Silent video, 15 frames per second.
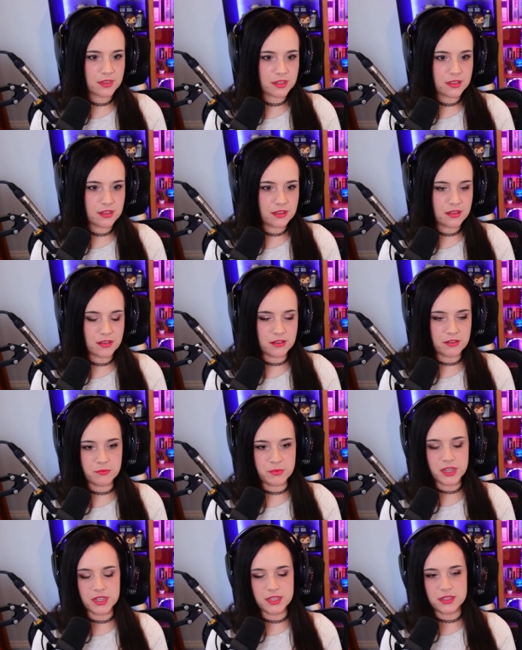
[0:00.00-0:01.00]
Oh,
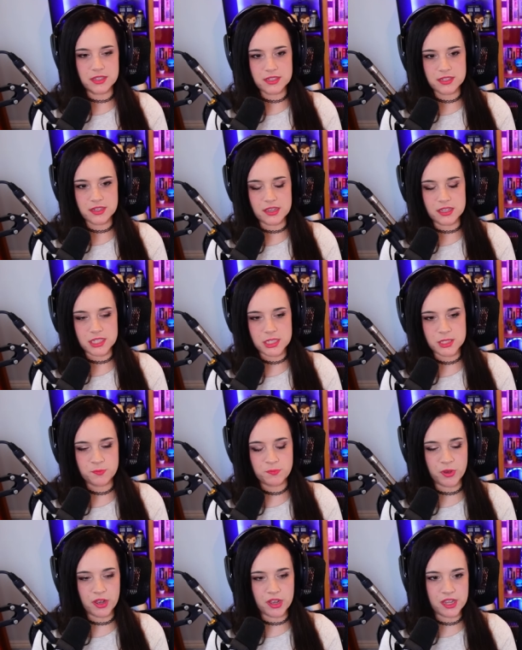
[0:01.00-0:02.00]
we got this guy
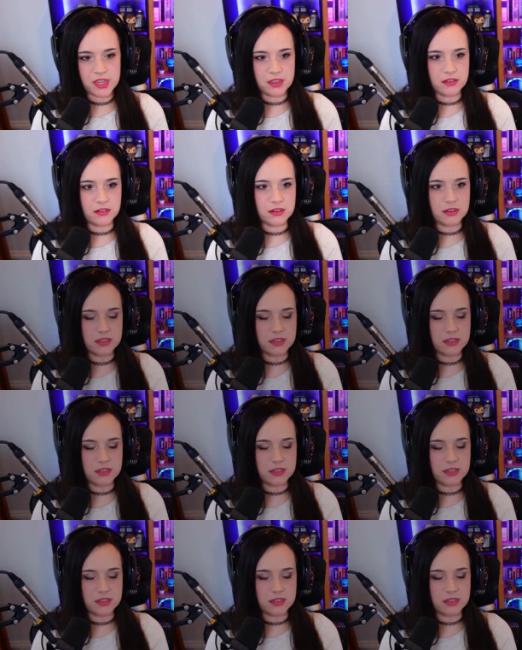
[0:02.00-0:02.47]
spying on